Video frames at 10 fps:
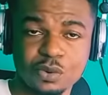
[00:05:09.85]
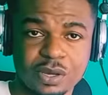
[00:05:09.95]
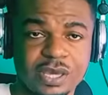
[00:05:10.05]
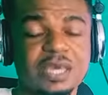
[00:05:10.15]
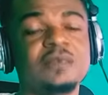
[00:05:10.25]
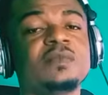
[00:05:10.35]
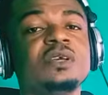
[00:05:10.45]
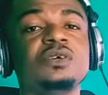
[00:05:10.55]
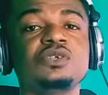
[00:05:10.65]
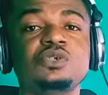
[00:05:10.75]
Okay,
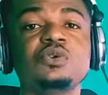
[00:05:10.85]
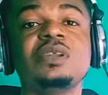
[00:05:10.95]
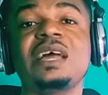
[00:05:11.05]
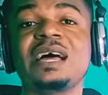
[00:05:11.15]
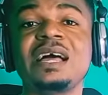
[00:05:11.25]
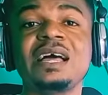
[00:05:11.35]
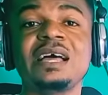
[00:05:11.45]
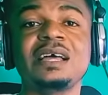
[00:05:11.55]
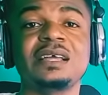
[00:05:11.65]
so la